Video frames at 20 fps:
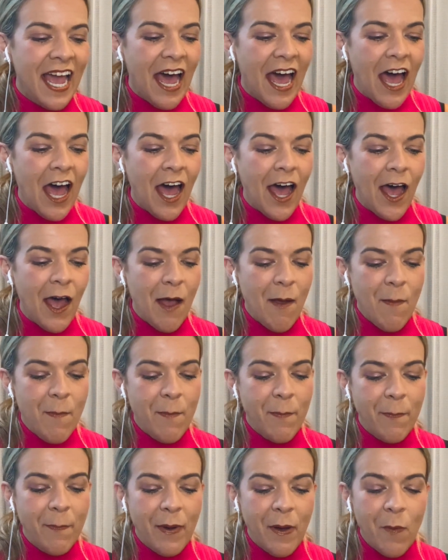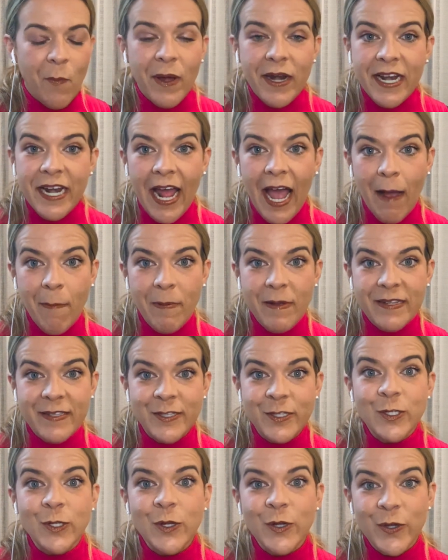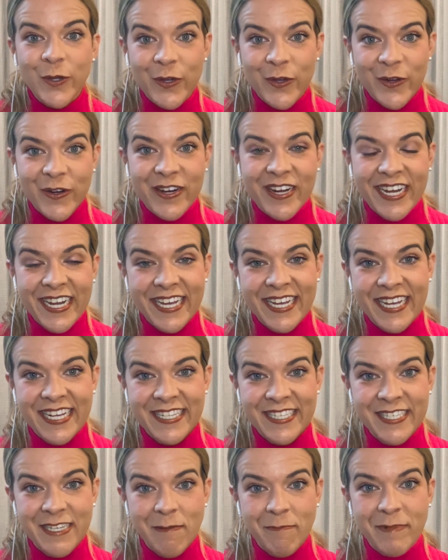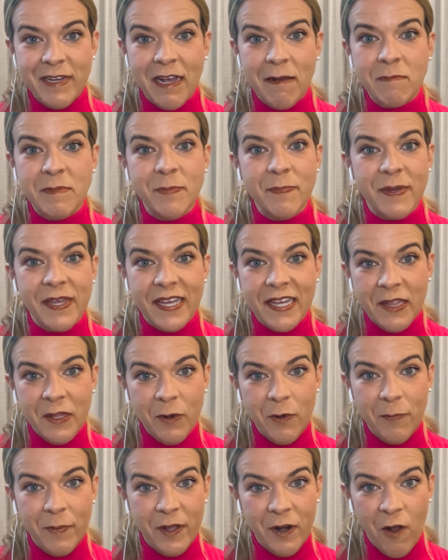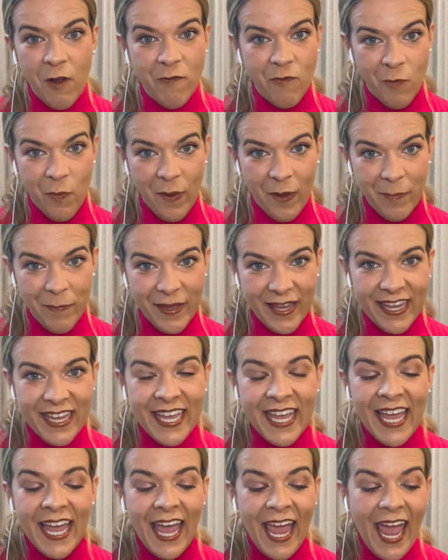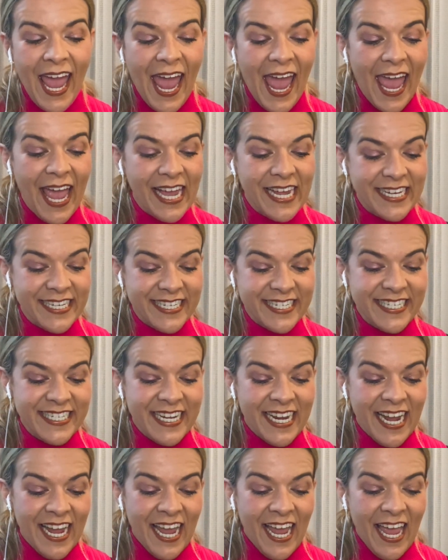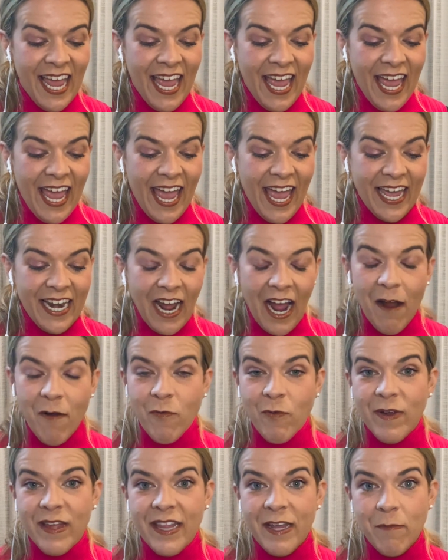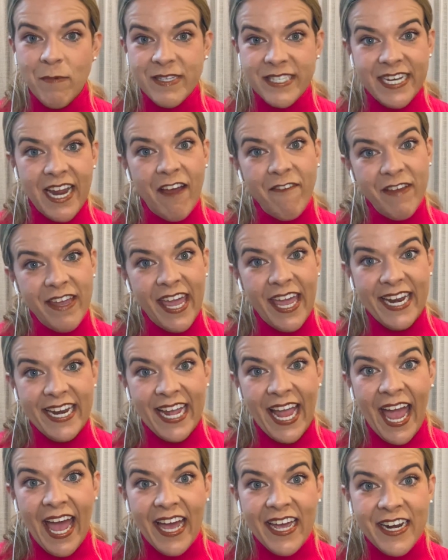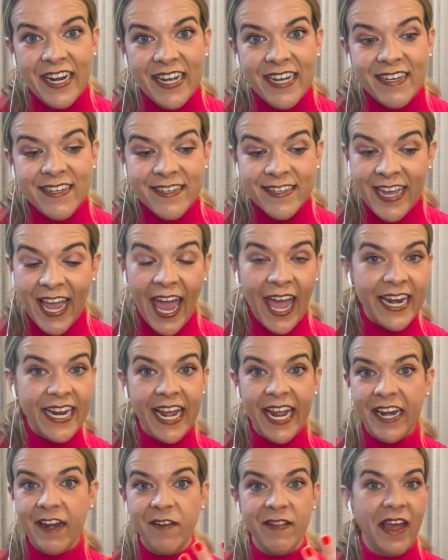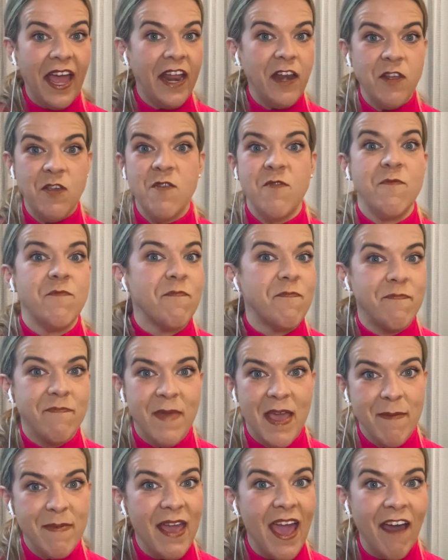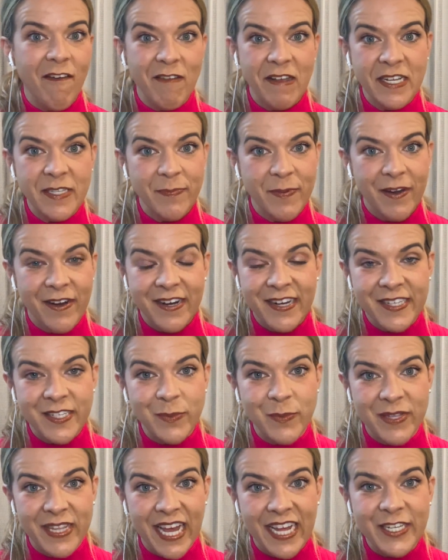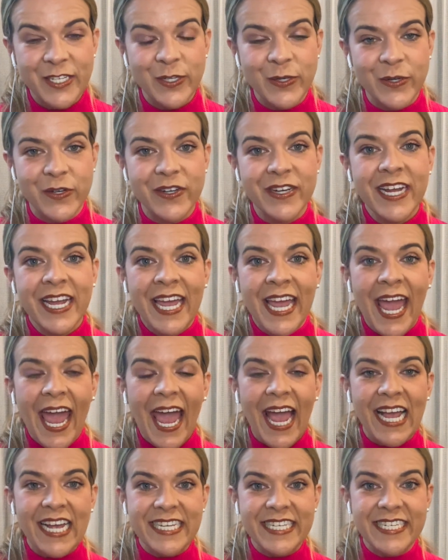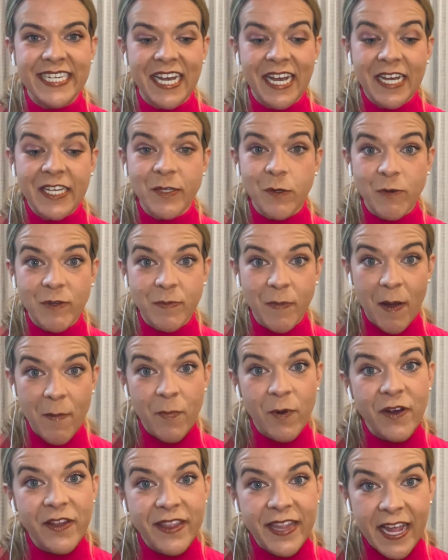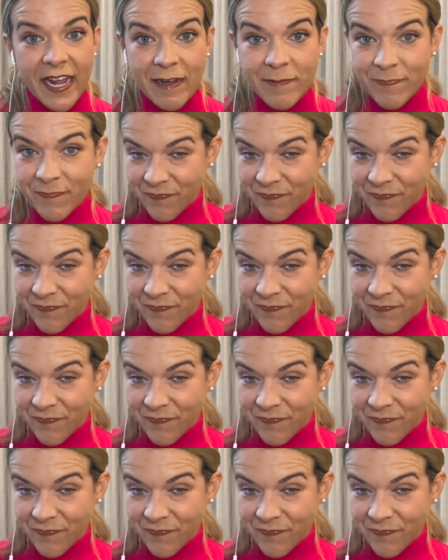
Uh, but when it happens to you, it can sometimes be a little bit overwhelming, and and I really was navigating how to how to handle that. And you maybe have experience with that too. And uh, so it was my birthday.